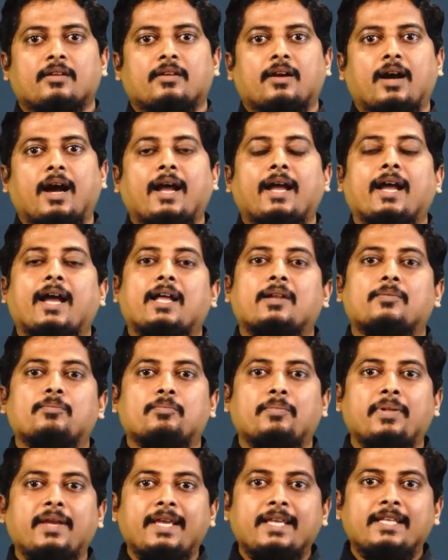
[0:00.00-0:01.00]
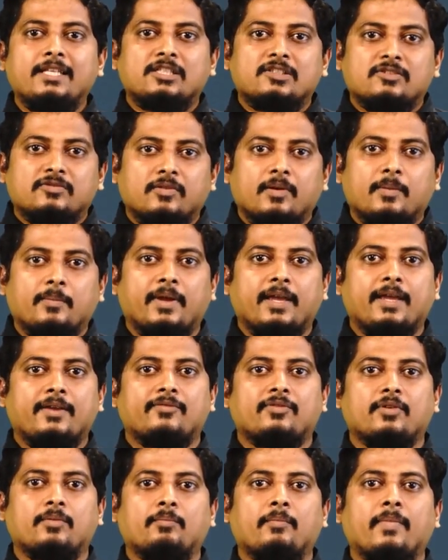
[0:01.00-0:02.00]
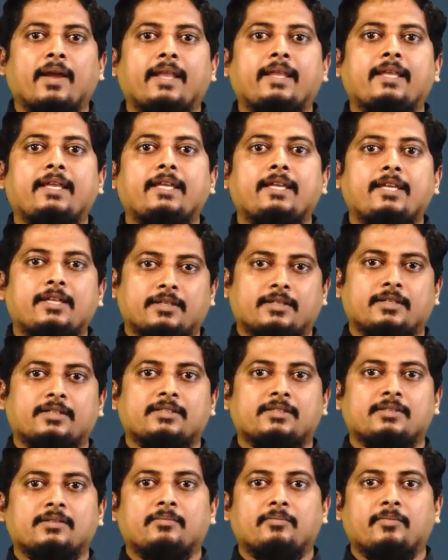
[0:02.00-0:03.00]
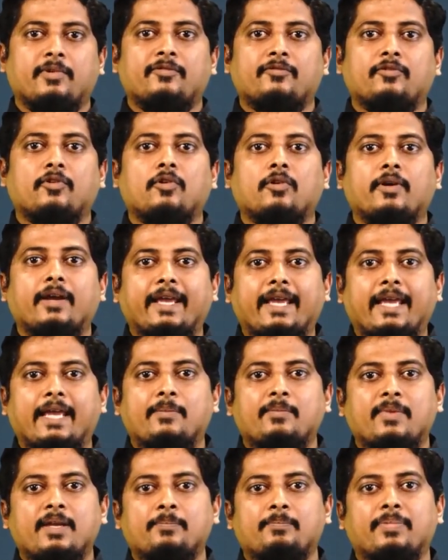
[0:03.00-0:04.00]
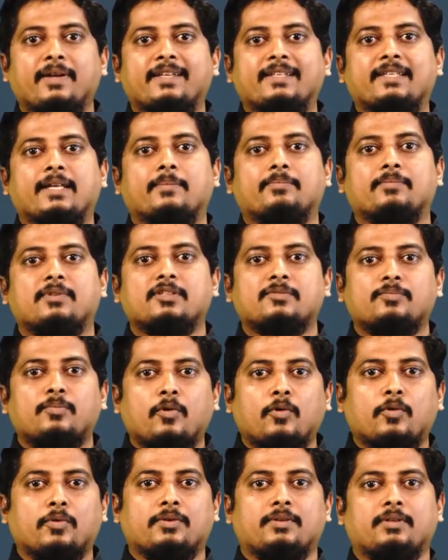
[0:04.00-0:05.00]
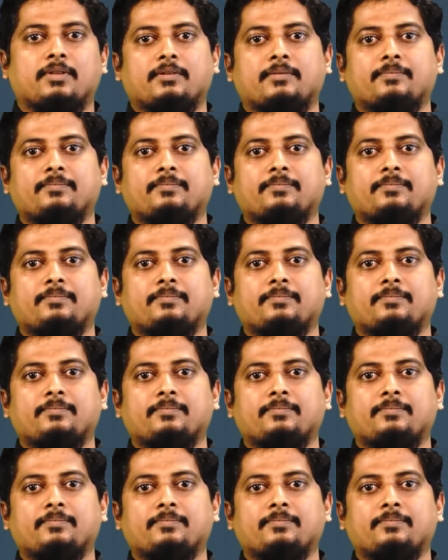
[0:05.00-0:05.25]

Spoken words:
I had been swimming for many years before Amy picked up the sport.